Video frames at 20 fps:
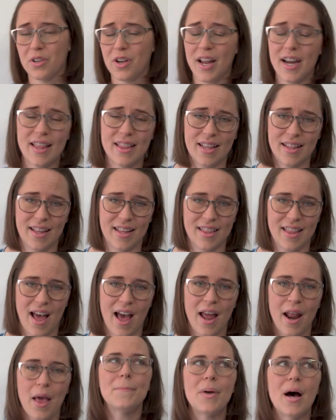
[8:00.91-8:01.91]
or anything like
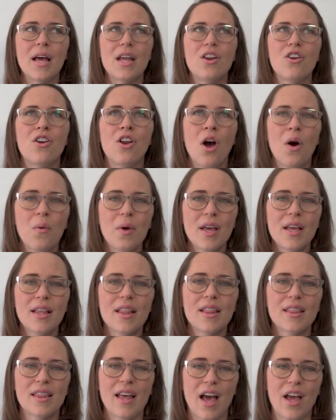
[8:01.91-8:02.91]
that, but
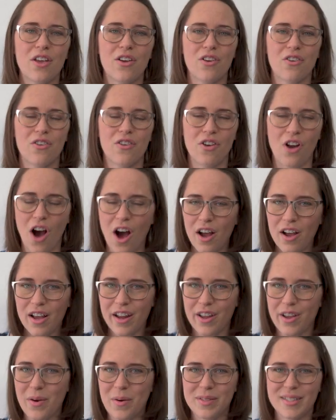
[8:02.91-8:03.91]
knowing that you're not
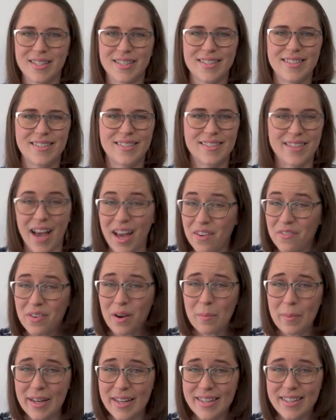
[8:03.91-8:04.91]
gonna go into debt
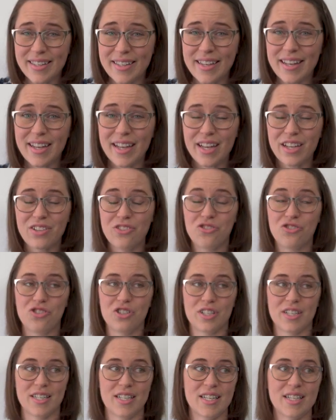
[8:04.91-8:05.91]
from it is
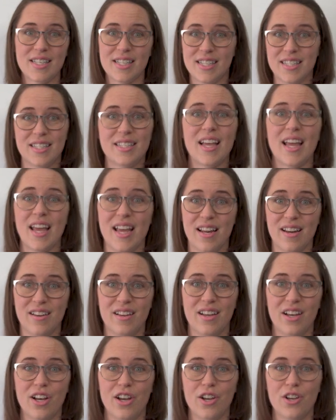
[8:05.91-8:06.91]
just
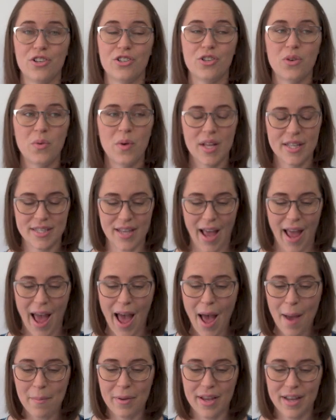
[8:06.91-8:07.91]
insane. So it's a
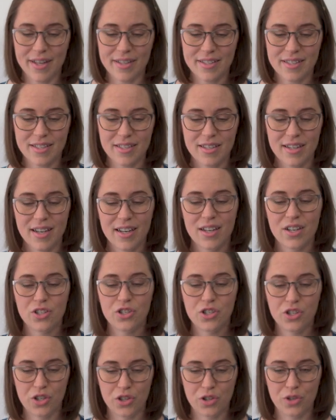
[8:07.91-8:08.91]
habit
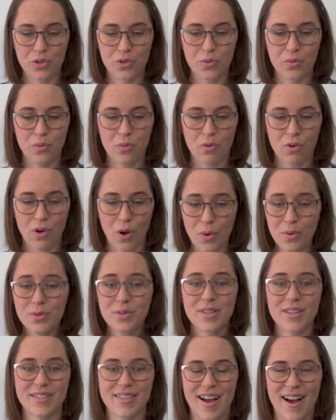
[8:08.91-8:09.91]
to go
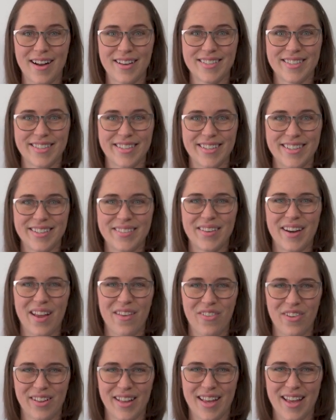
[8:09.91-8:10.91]
to the doctor when
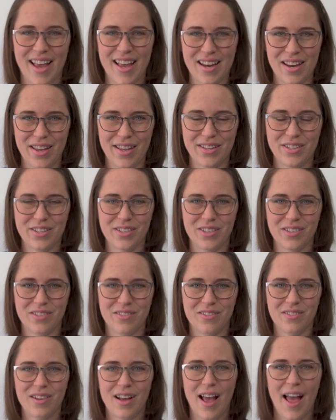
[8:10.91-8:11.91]
I feel like I need
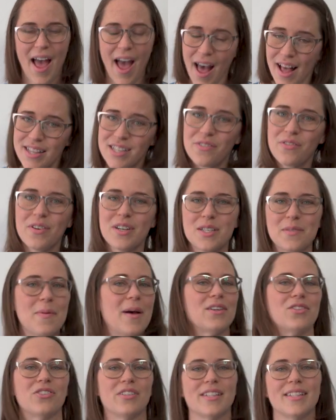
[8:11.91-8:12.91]
to, ask for a
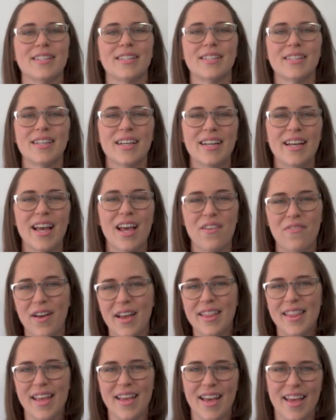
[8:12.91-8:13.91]
specialist if
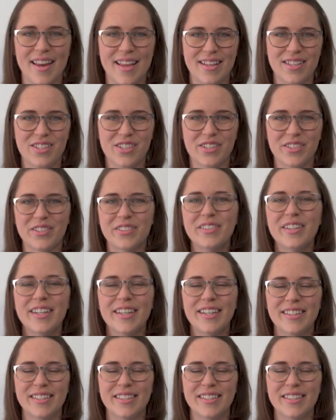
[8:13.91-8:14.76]
I think I need to,